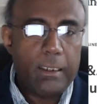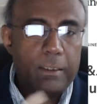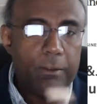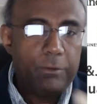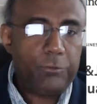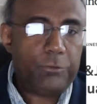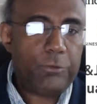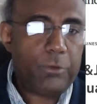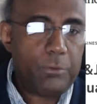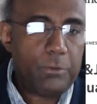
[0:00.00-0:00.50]

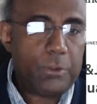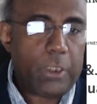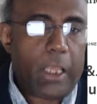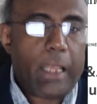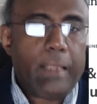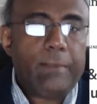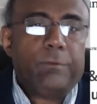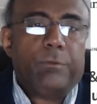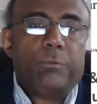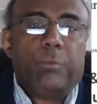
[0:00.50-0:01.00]
So
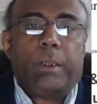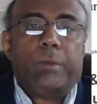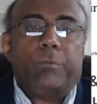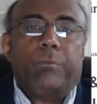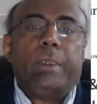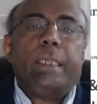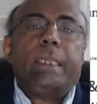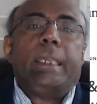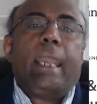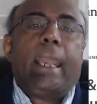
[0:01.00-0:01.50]
that's
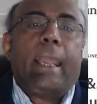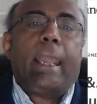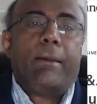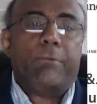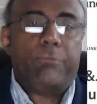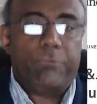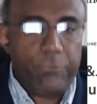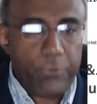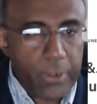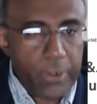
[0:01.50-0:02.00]
what we
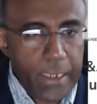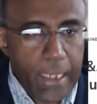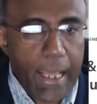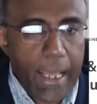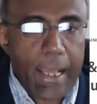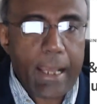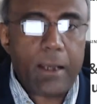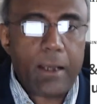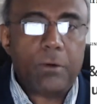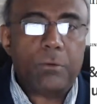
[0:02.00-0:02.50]
have for
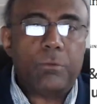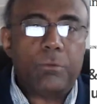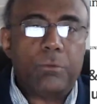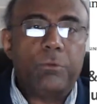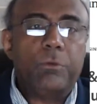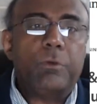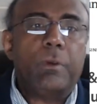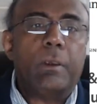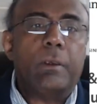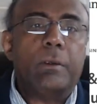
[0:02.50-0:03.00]
now.
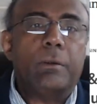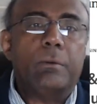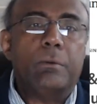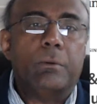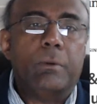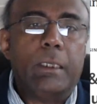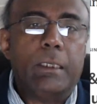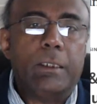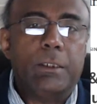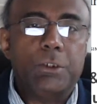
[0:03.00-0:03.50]

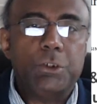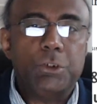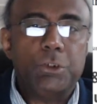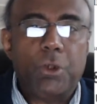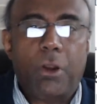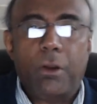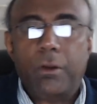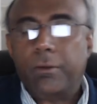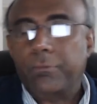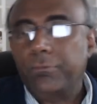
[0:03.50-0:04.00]
So
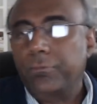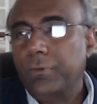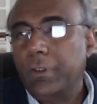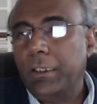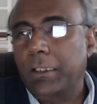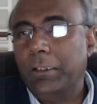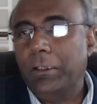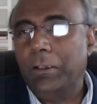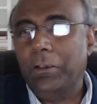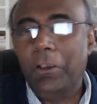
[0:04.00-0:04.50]
short of
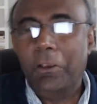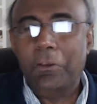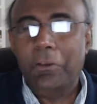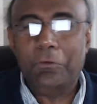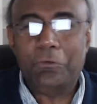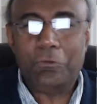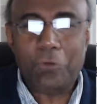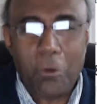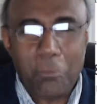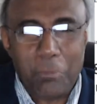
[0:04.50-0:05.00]

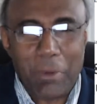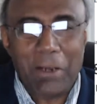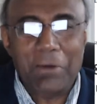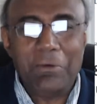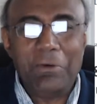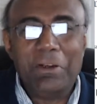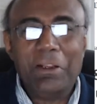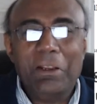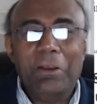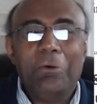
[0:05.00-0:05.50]
soap
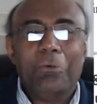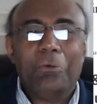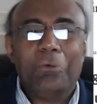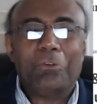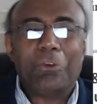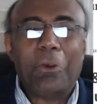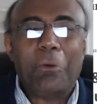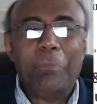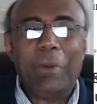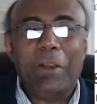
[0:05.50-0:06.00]
and
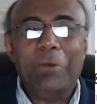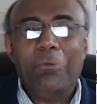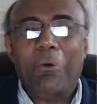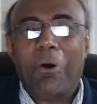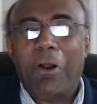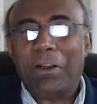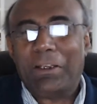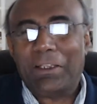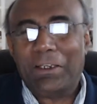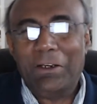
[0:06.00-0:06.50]

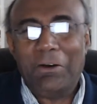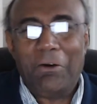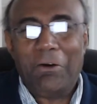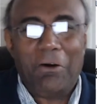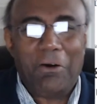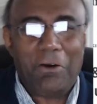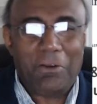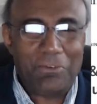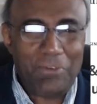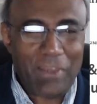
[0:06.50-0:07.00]
water
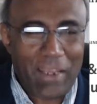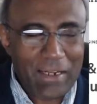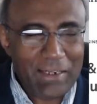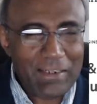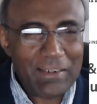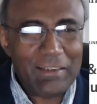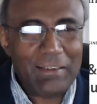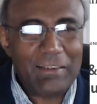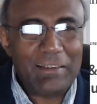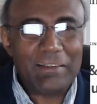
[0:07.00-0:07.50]
or
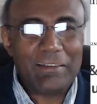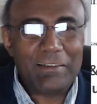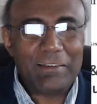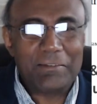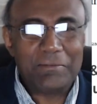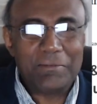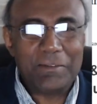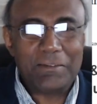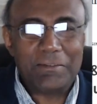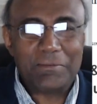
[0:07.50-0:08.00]

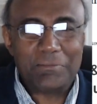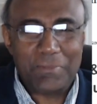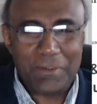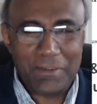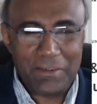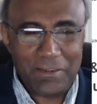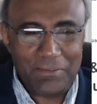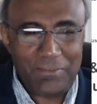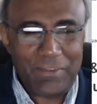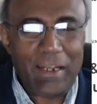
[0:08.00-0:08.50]

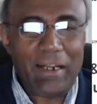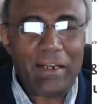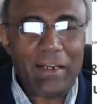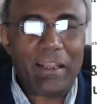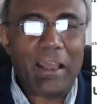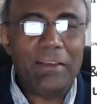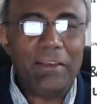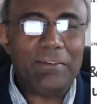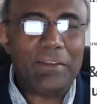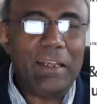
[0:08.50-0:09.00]

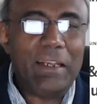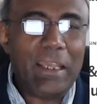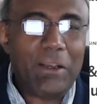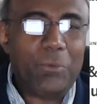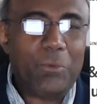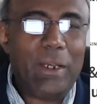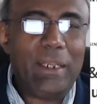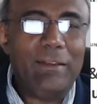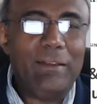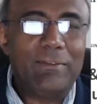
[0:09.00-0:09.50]
sanitizer
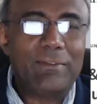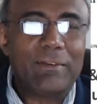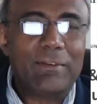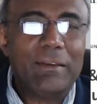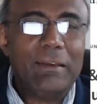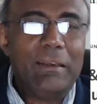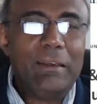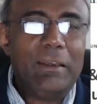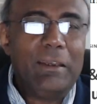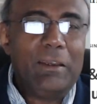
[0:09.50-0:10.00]
liquids,
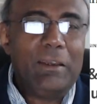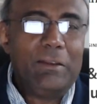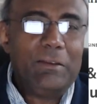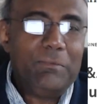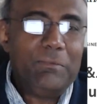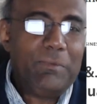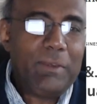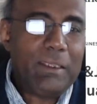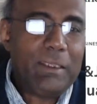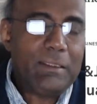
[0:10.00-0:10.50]

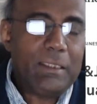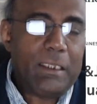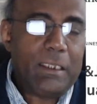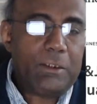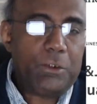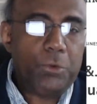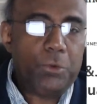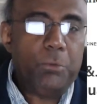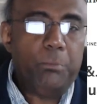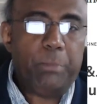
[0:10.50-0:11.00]

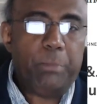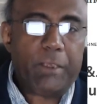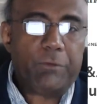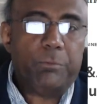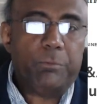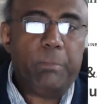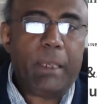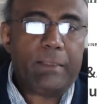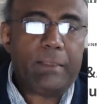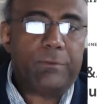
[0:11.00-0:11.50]
the two
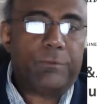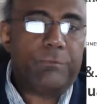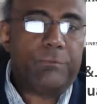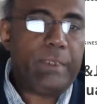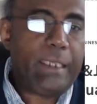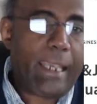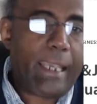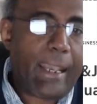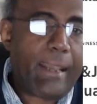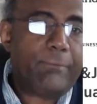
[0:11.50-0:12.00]
best bets
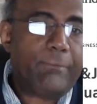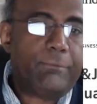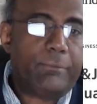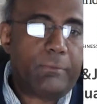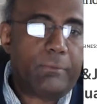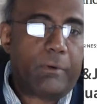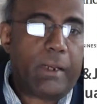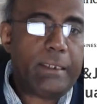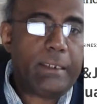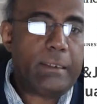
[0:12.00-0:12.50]
we have
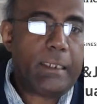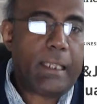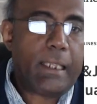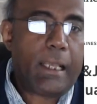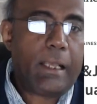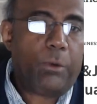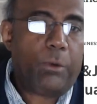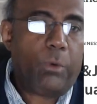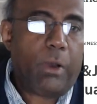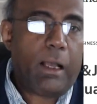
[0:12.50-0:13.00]
right
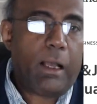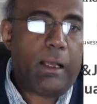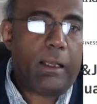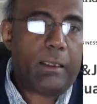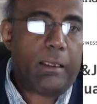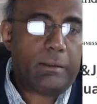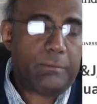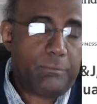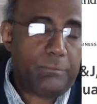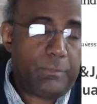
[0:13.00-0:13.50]
now
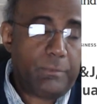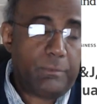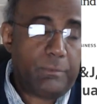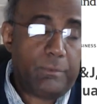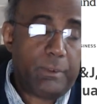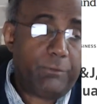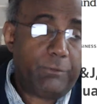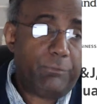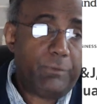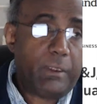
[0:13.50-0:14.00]
are,
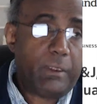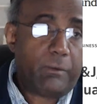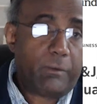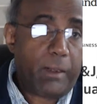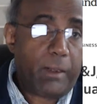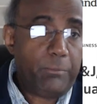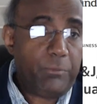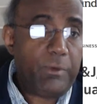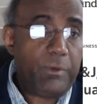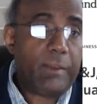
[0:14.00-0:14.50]
if the
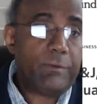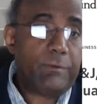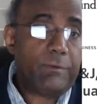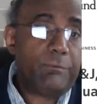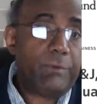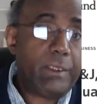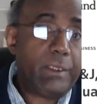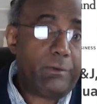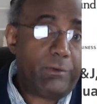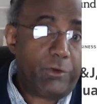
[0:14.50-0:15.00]

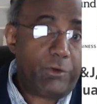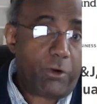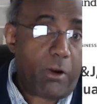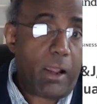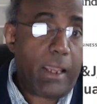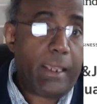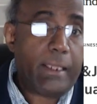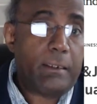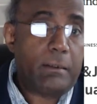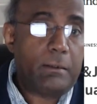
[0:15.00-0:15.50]
remdesivir
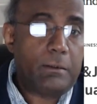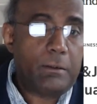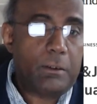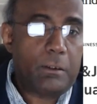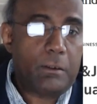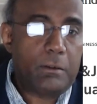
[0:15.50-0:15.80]
trial